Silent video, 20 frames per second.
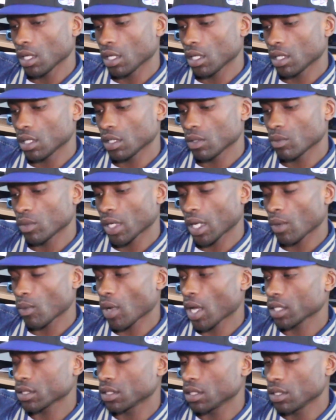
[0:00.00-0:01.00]
And when I
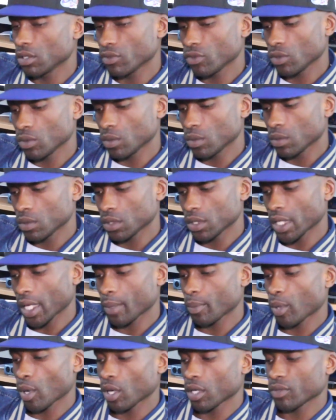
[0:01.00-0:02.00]
watched the interview,
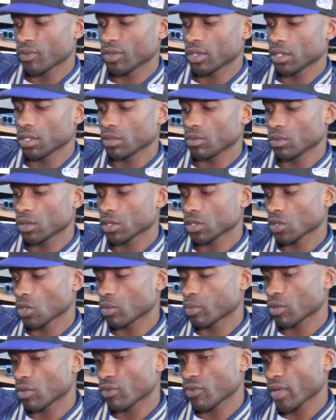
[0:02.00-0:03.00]
that part of it was
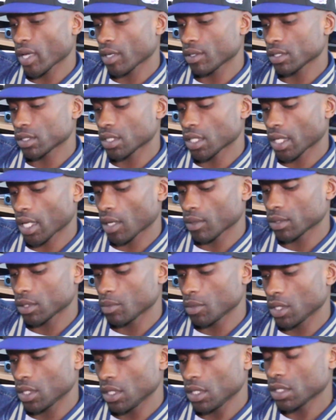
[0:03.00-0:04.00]
so profound, it stuck out
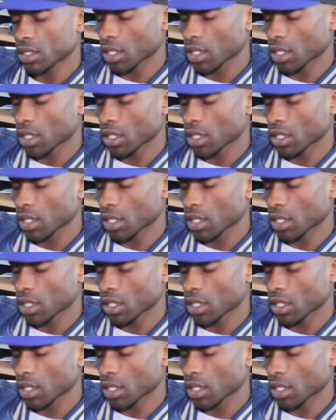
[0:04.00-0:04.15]
to me. He